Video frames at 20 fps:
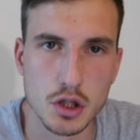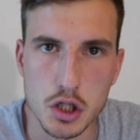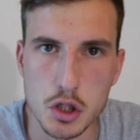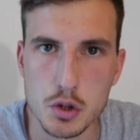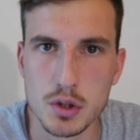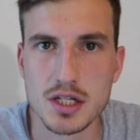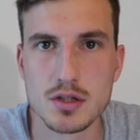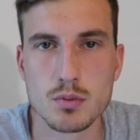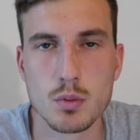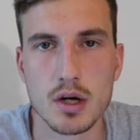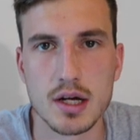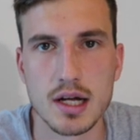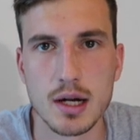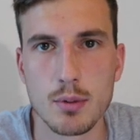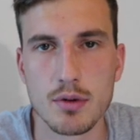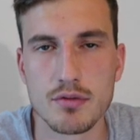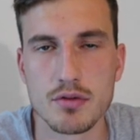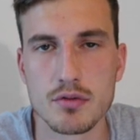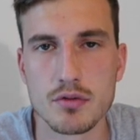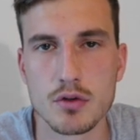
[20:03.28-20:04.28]
you need to work
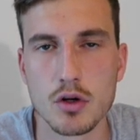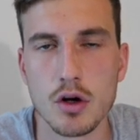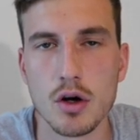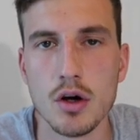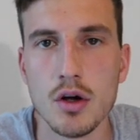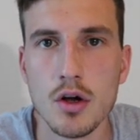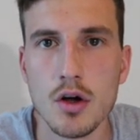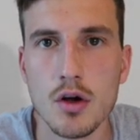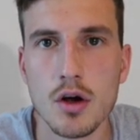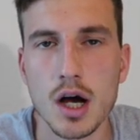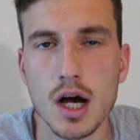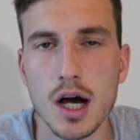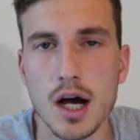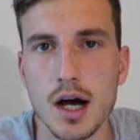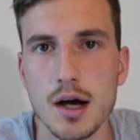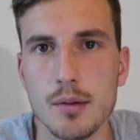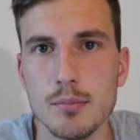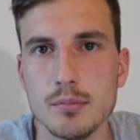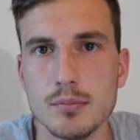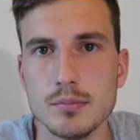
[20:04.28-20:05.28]
out whether you've got
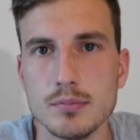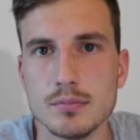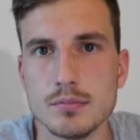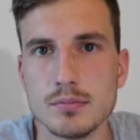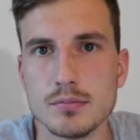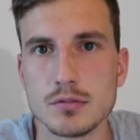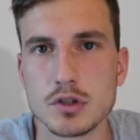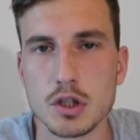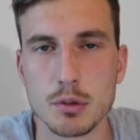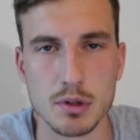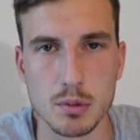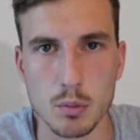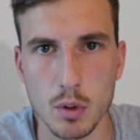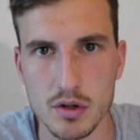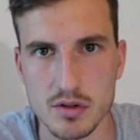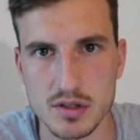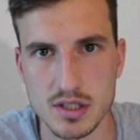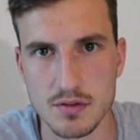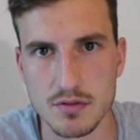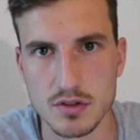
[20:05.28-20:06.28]
too many wide
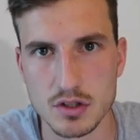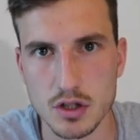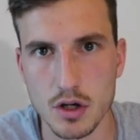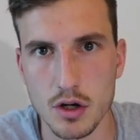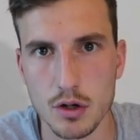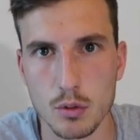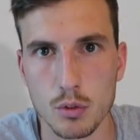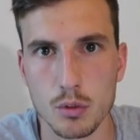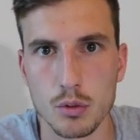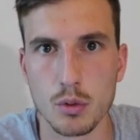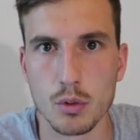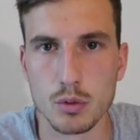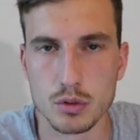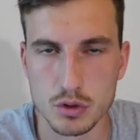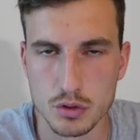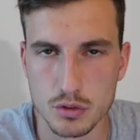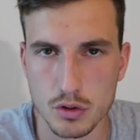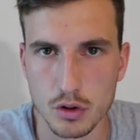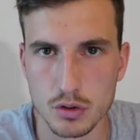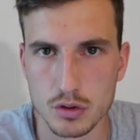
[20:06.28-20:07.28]
receivers going on,
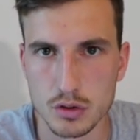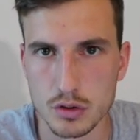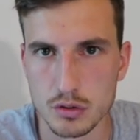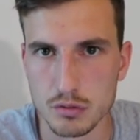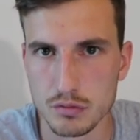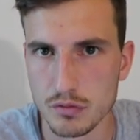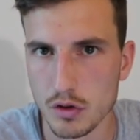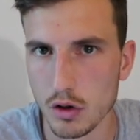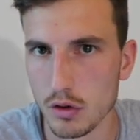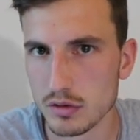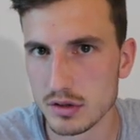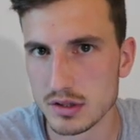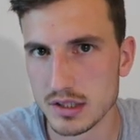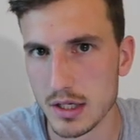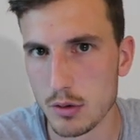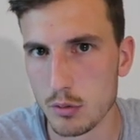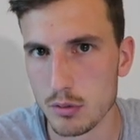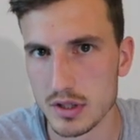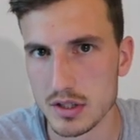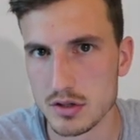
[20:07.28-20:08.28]
or you've got
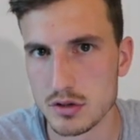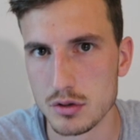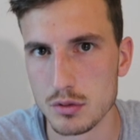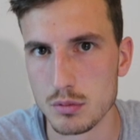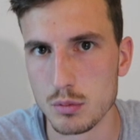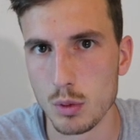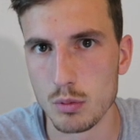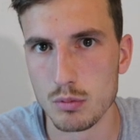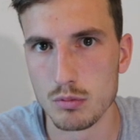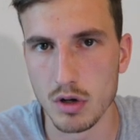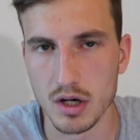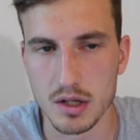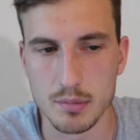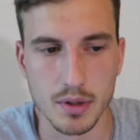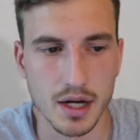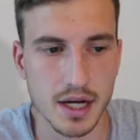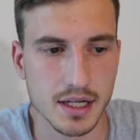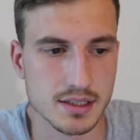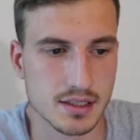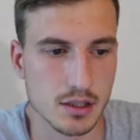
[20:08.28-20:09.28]
say already 2 running
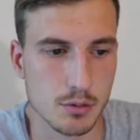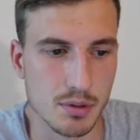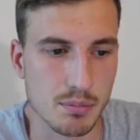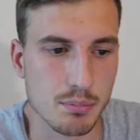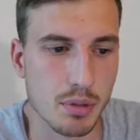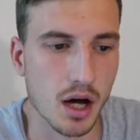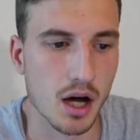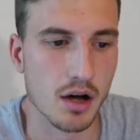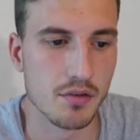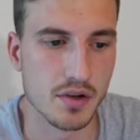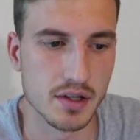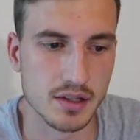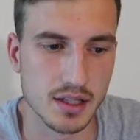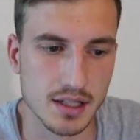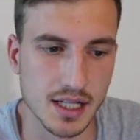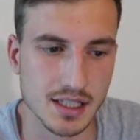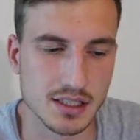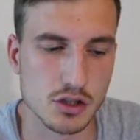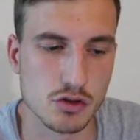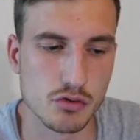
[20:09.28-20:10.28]
backs. It'll be perfect,
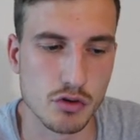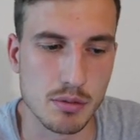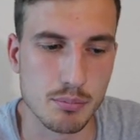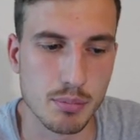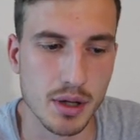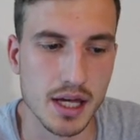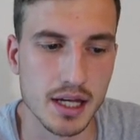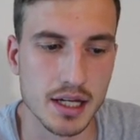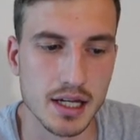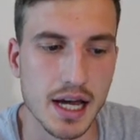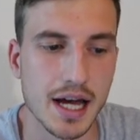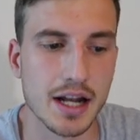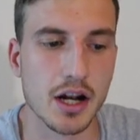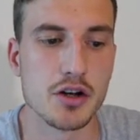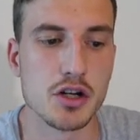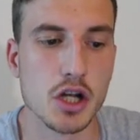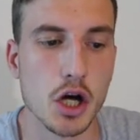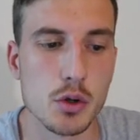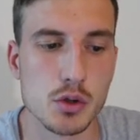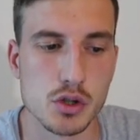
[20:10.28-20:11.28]
then that's a dream pick. And I
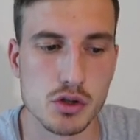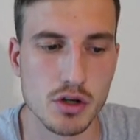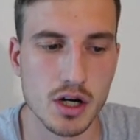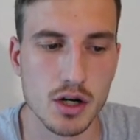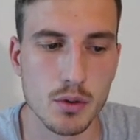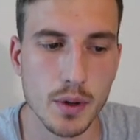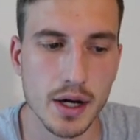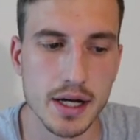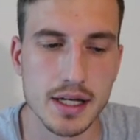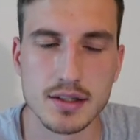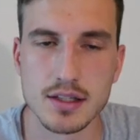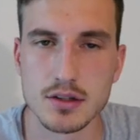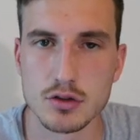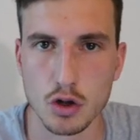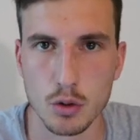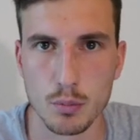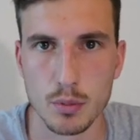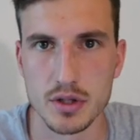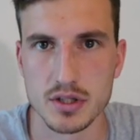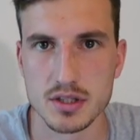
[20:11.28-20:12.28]
know straight away that
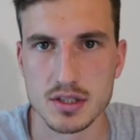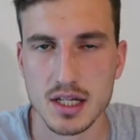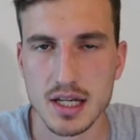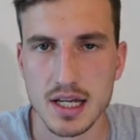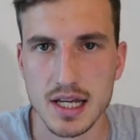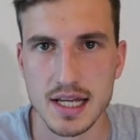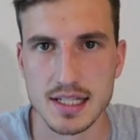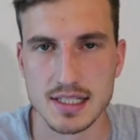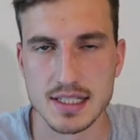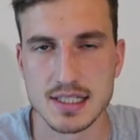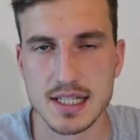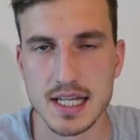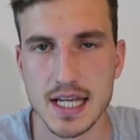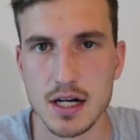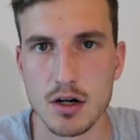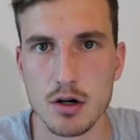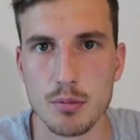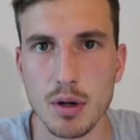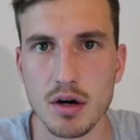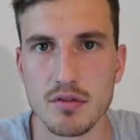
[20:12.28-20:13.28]
Thomas is a
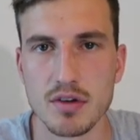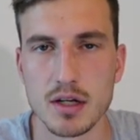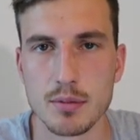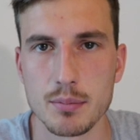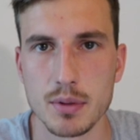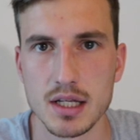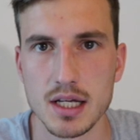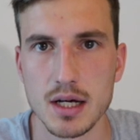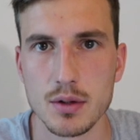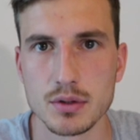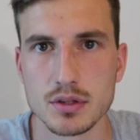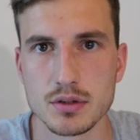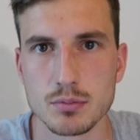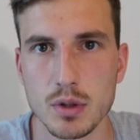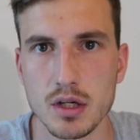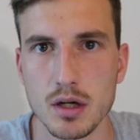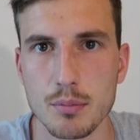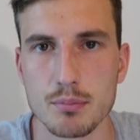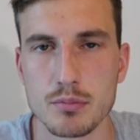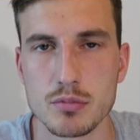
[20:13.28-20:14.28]
tier above anybody else
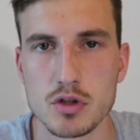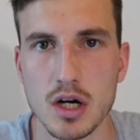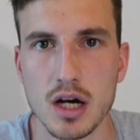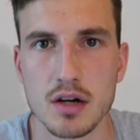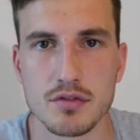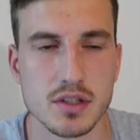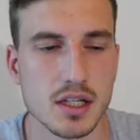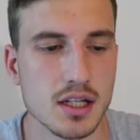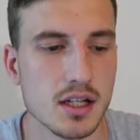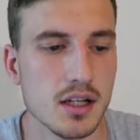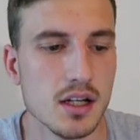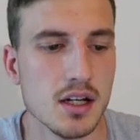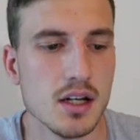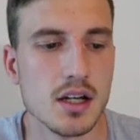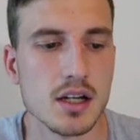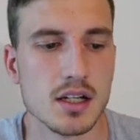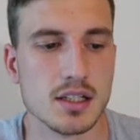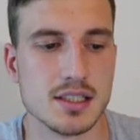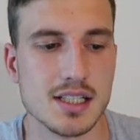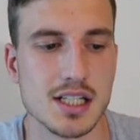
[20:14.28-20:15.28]
when I'm drafting,
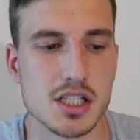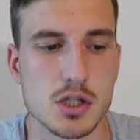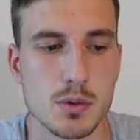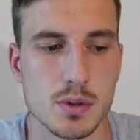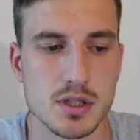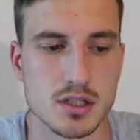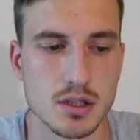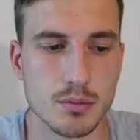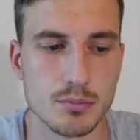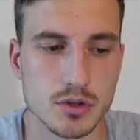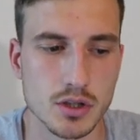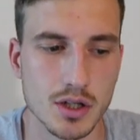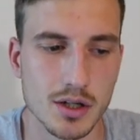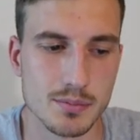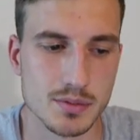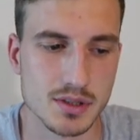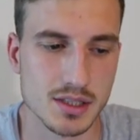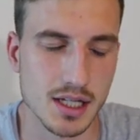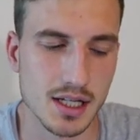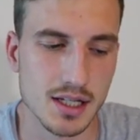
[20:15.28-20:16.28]
because the issue is
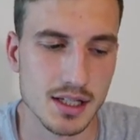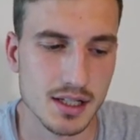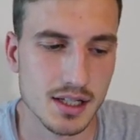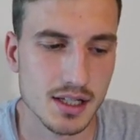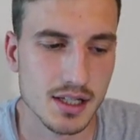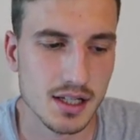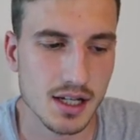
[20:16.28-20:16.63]
sometimes that